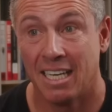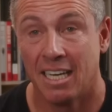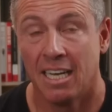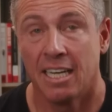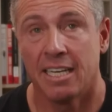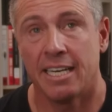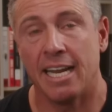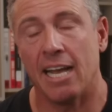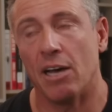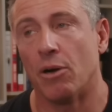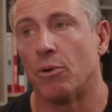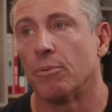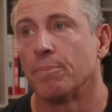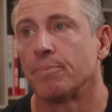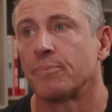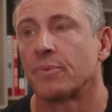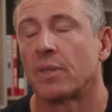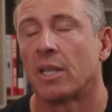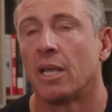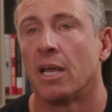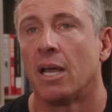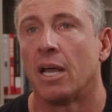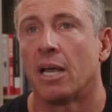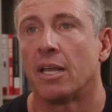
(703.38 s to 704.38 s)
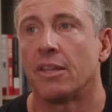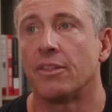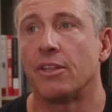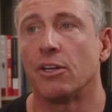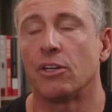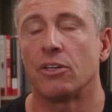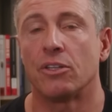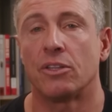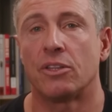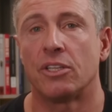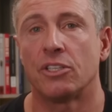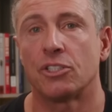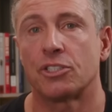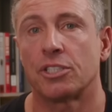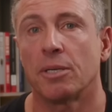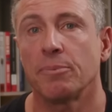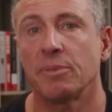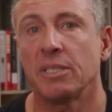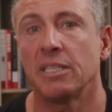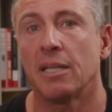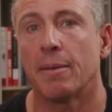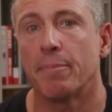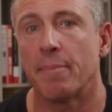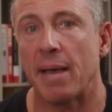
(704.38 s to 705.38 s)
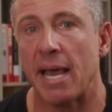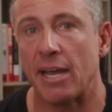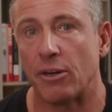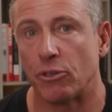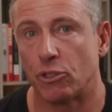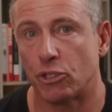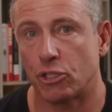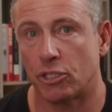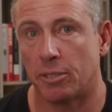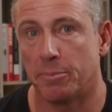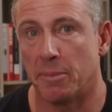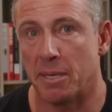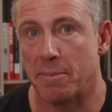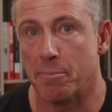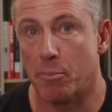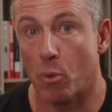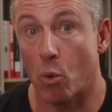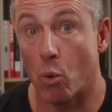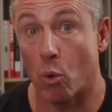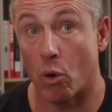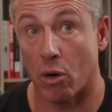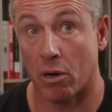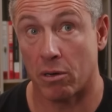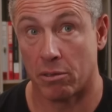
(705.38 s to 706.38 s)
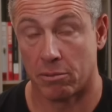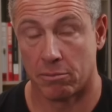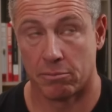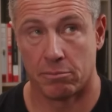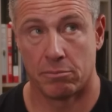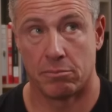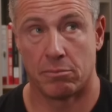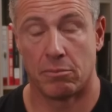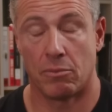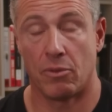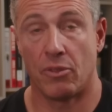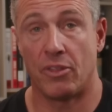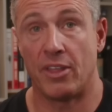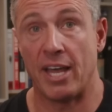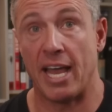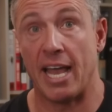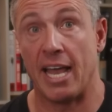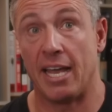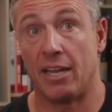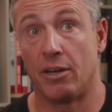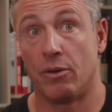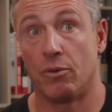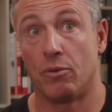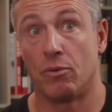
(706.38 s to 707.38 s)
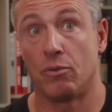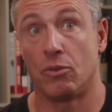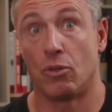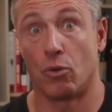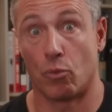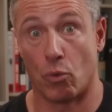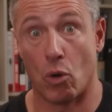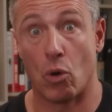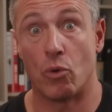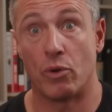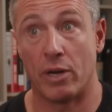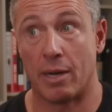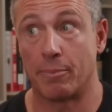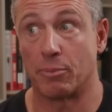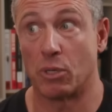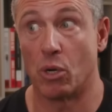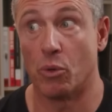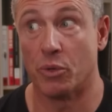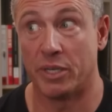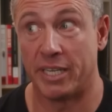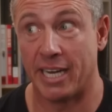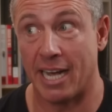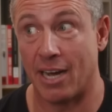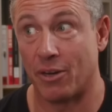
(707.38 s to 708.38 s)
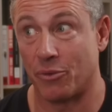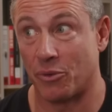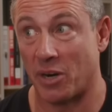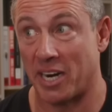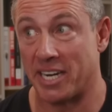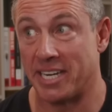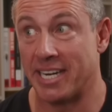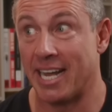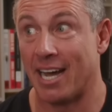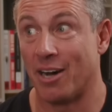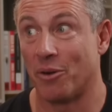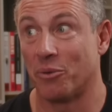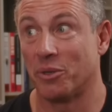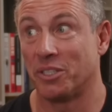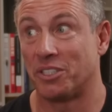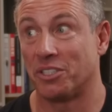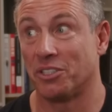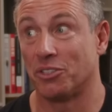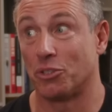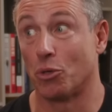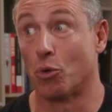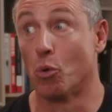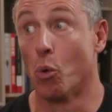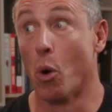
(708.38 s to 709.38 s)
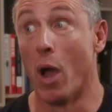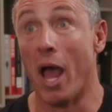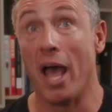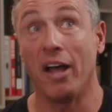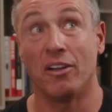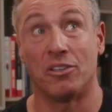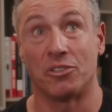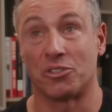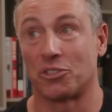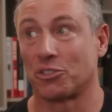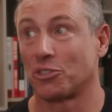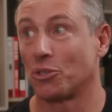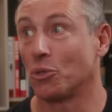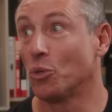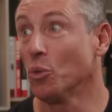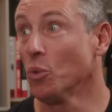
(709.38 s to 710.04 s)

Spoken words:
Now, there's something that matters to me more than the road I'm going down right now, which is who else?